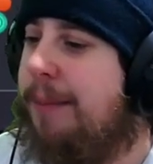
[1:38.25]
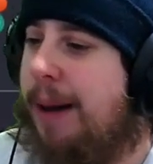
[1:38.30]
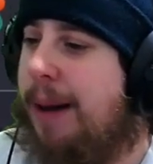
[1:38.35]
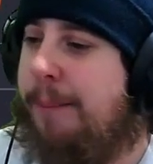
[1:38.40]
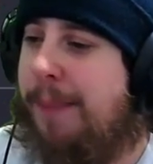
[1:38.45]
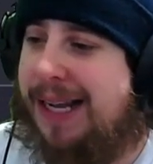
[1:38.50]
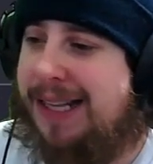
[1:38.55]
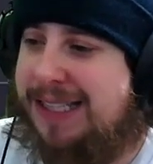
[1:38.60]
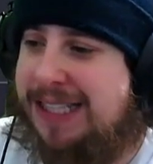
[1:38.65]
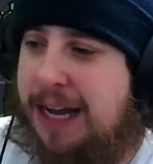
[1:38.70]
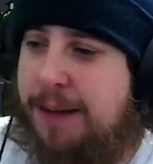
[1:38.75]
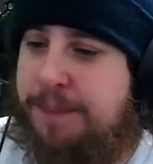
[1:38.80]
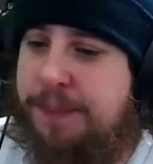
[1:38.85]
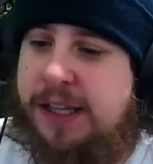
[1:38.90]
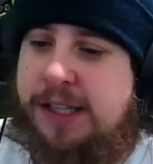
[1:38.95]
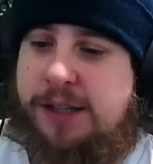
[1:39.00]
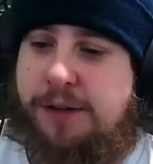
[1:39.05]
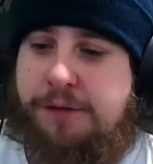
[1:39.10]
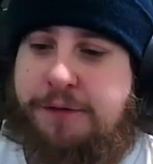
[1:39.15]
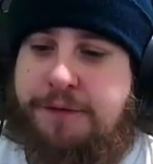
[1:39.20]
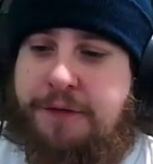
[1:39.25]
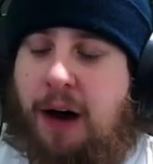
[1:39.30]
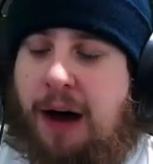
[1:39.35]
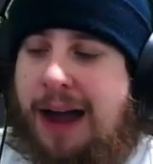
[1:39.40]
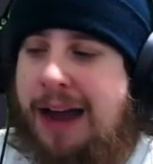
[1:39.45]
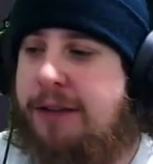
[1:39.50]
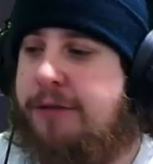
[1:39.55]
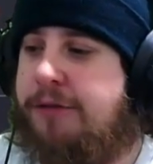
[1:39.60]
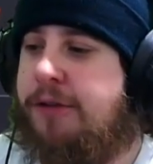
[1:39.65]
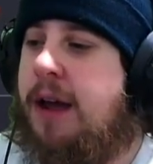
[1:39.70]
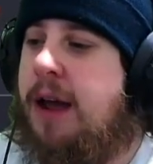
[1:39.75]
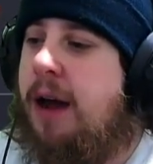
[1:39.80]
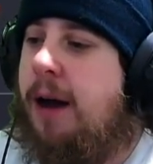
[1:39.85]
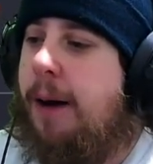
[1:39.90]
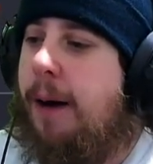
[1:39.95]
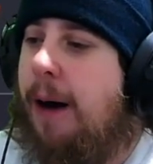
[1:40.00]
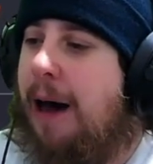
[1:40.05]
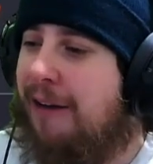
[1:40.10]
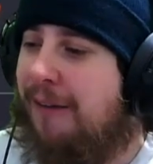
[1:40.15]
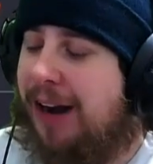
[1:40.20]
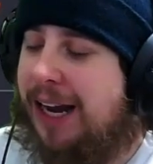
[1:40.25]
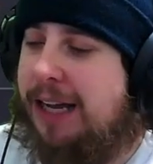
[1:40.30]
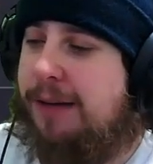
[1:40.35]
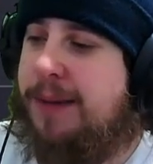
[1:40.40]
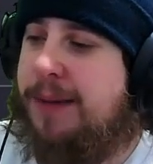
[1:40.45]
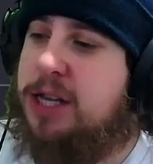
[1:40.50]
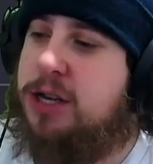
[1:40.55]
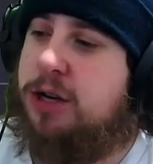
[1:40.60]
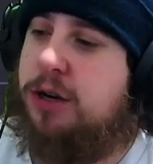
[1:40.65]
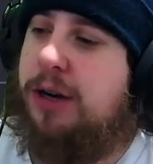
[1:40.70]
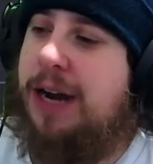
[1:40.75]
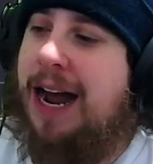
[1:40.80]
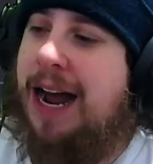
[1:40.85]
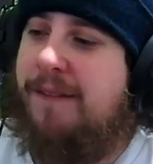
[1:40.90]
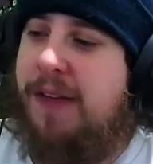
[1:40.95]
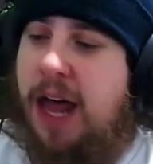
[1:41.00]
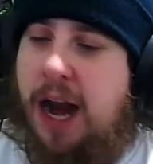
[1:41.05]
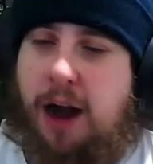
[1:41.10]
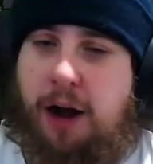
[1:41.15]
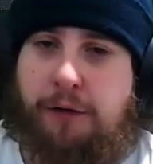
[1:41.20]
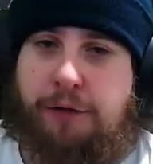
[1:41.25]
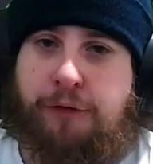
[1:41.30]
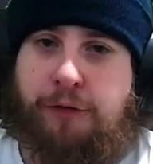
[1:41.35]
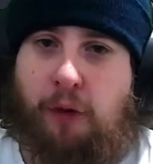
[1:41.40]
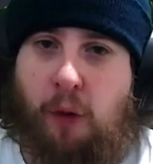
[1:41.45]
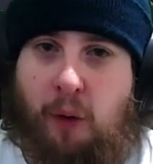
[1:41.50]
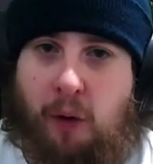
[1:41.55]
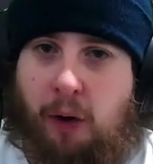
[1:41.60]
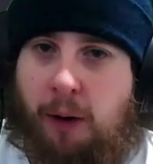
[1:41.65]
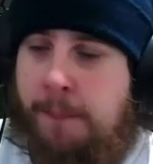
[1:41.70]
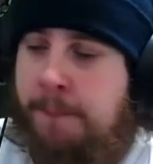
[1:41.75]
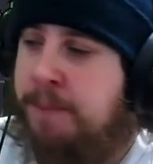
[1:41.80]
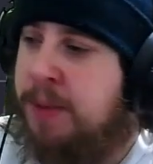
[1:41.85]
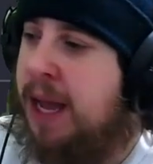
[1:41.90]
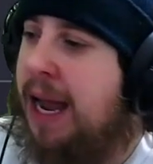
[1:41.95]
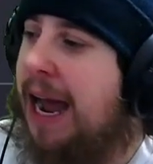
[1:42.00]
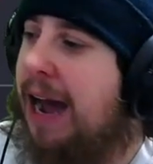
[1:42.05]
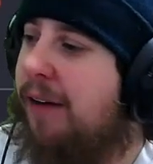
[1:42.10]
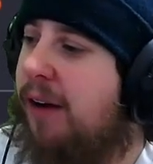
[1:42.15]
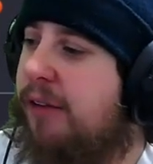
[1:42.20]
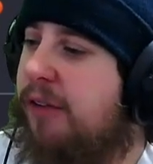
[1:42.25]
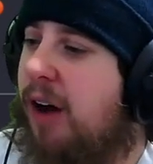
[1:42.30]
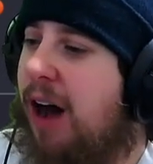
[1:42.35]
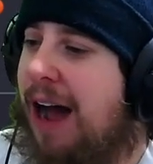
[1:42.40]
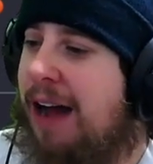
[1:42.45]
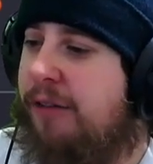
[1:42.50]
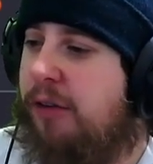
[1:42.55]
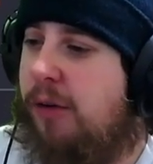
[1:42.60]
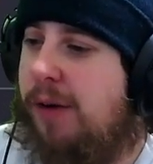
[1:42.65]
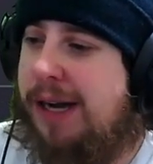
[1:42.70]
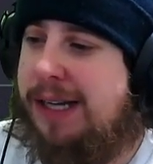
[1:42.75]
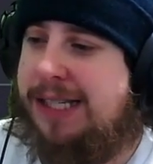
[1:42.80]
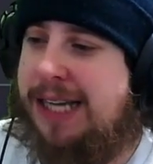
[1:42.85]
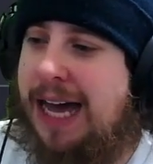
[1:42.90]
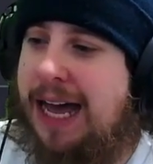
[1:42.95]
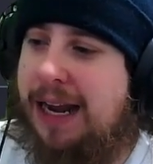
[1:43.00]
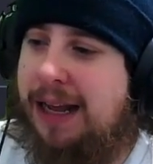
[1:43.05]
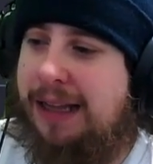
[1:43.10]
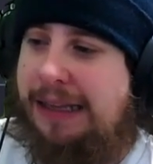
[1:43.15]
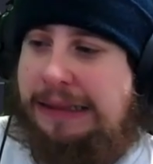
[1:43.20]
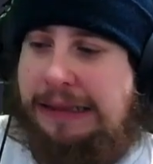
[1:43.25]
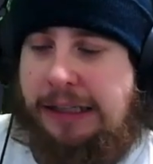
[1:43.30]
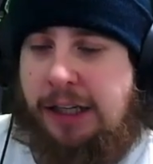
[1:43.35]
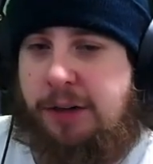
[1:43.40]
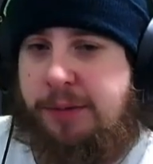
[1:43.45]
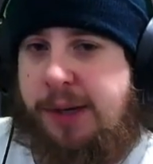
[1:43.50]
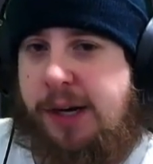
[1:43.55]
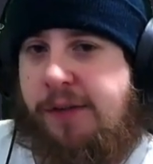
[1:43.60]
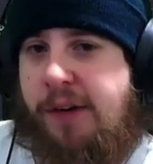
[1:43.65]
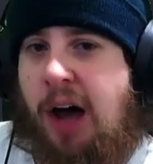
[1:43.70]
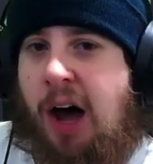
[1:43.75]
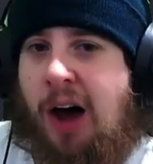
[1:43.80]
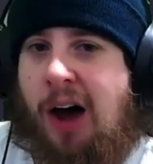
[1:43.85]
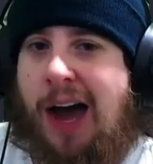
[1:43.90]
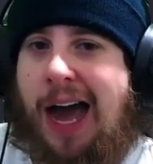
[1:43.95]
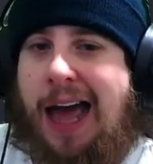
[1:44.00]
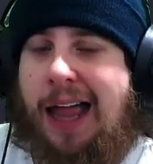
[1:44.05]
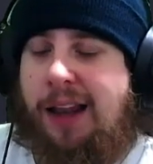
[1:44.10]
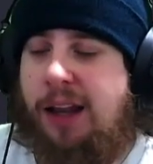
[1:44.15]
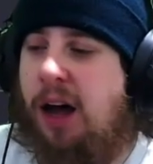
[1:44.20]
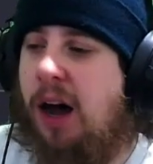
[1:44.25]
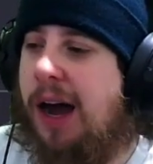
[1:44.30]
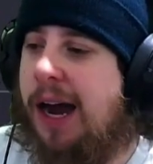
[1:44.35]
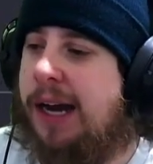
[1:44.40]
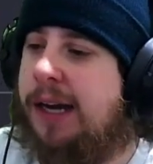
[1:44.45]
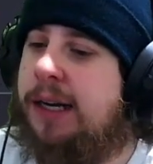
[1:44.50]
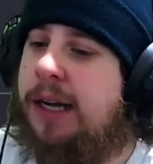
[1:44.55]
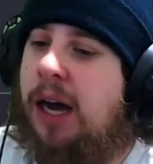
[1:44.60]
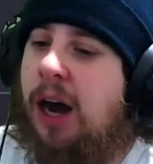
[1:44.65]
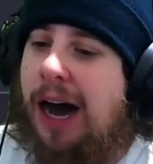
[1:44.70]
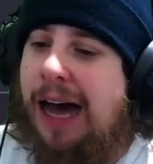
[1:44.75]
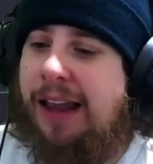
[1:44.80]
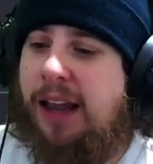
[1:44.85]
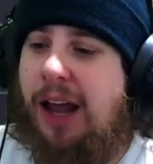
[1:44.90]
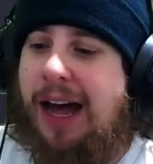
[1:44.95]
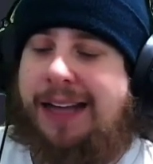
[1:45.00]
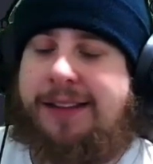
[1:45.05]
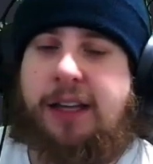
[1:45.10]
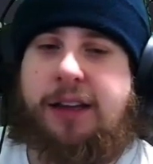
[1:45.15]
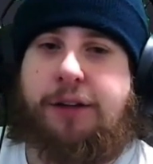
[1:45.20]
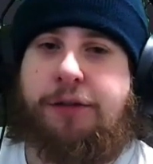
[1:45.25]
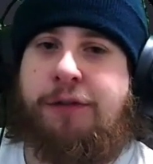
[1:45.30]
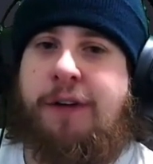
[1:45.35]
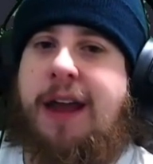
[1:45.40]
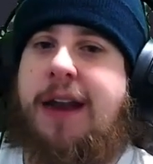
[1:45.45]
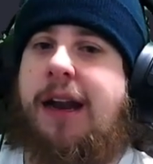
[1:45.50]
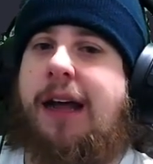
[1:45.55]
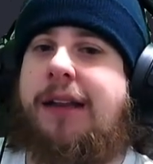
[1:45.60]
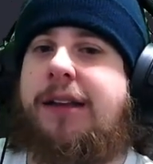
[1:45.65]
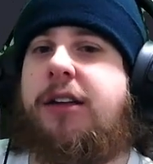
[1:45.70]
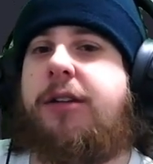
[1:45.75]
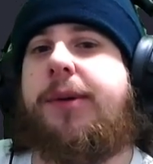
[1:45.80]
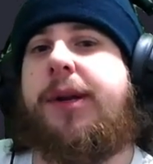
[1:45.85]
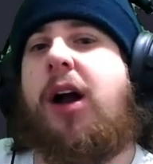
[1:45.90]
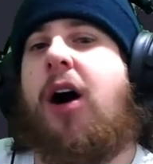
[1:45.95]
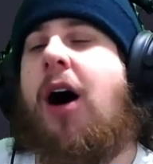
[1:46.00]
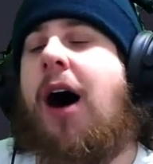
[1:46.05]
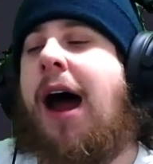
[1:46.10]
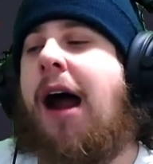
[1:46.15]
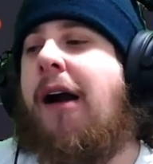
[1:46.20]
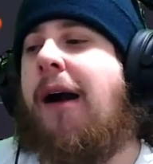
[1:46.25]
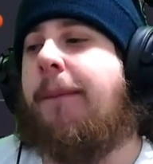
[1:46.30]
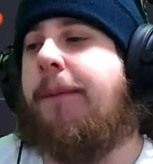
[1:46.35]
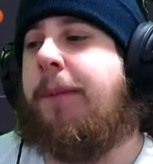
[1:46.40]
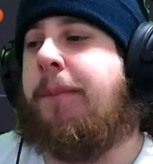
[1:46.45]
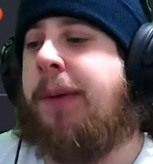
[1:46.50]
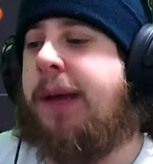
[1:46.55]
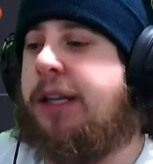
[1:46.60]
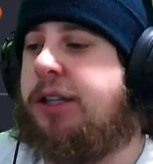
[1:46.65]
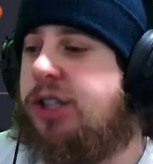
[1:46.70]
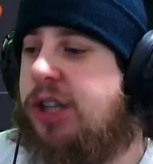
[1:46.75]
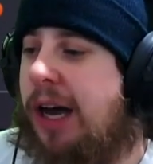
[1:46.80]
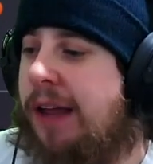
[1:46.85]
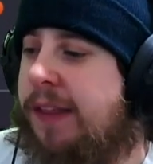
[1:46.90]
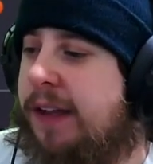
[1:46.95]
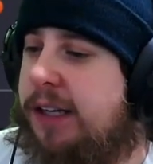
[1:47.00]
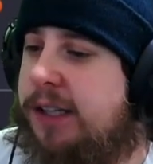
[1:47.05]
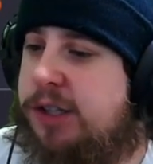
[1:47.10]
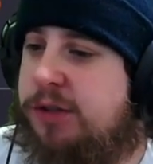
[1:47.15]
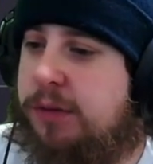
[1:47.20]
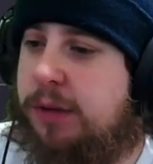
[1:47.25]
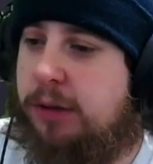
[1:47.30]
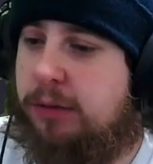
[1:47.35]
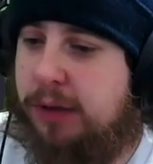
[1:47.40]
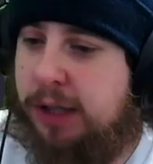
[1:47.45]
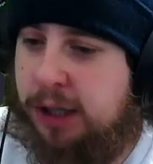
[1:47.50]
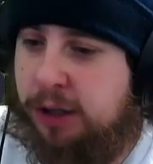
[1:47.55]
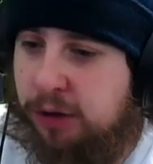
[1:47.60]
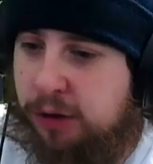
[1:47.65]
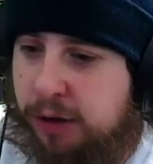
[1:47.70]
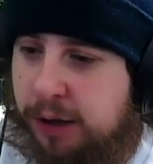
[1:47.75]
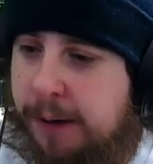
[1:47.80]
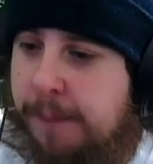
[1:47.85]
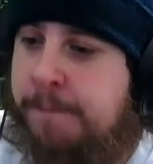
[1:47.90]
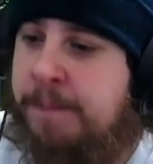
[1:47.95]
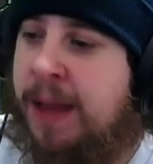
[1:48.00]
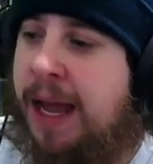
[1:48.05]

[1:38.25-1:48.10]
My depth is at 5. I recommend you could have that at a 4. However, I've always had a little bit of a higher line. I like to defend a little bit higher up the pitch. I think it's really good.